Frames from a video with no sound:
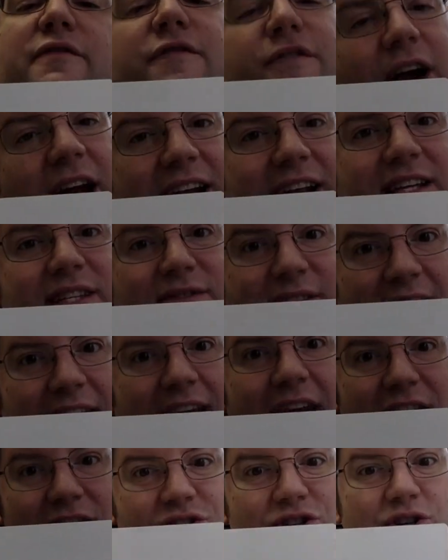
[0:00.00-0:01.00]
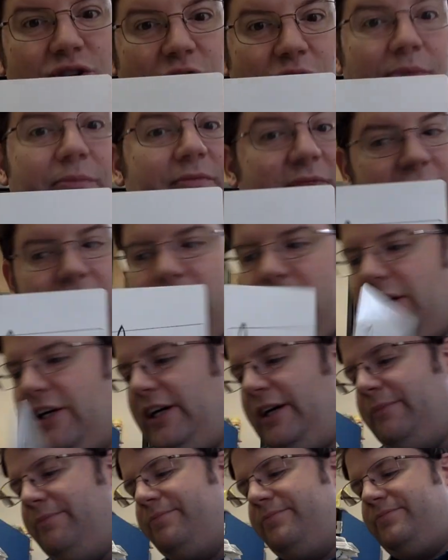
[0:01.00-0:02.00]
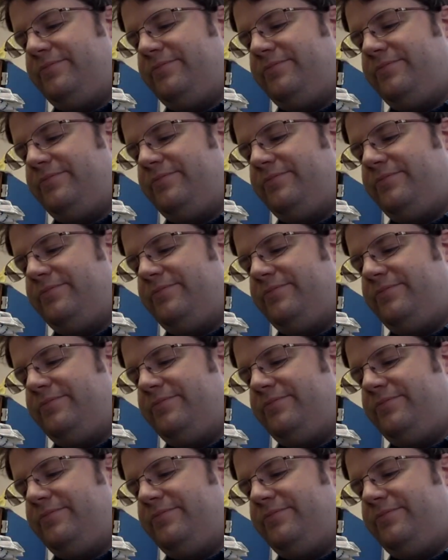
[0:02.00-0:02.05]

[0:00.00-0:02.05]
Freddy's vacation home. Very good.